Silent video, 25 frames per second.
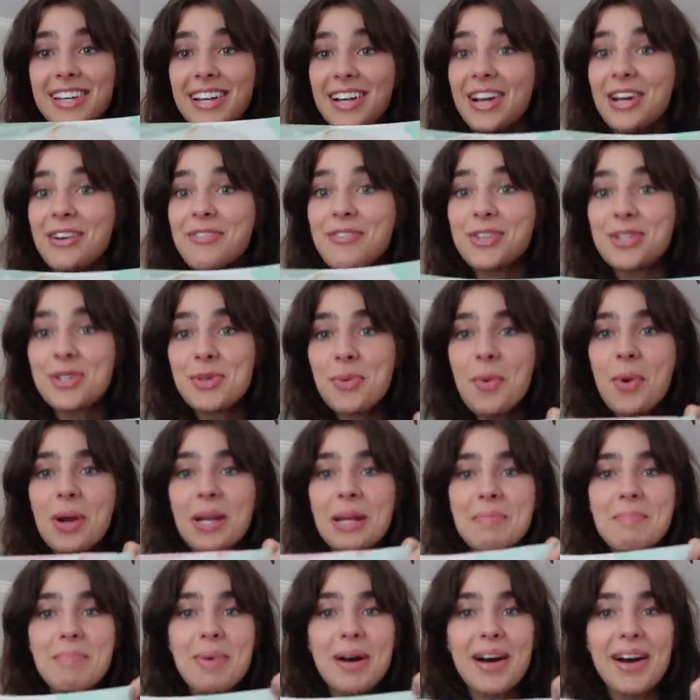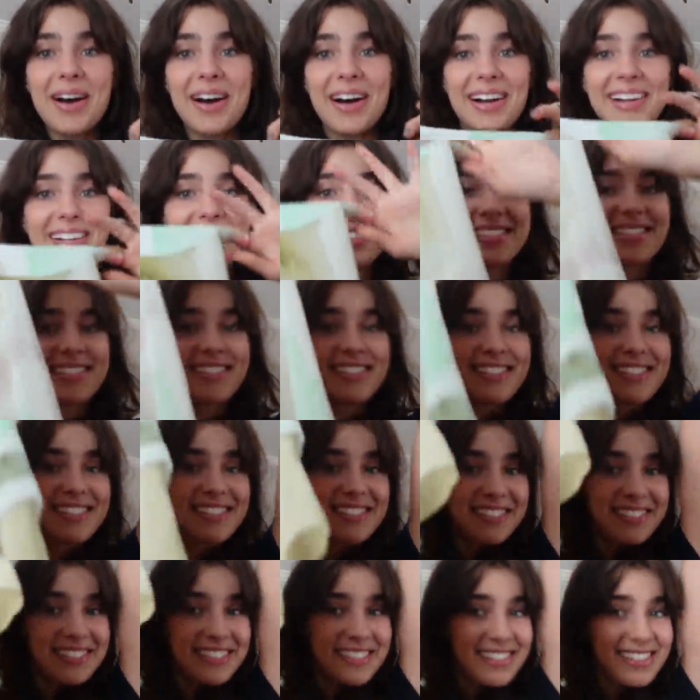and I got it for 20 bucks.
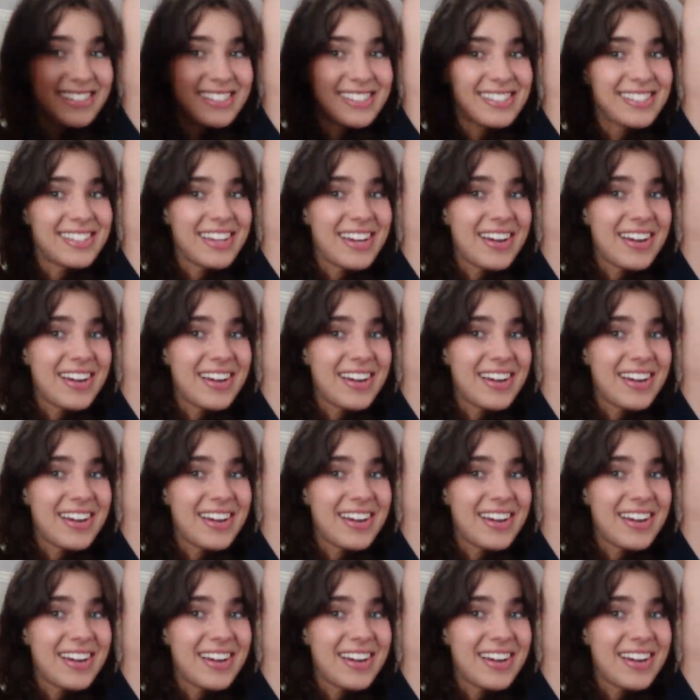So,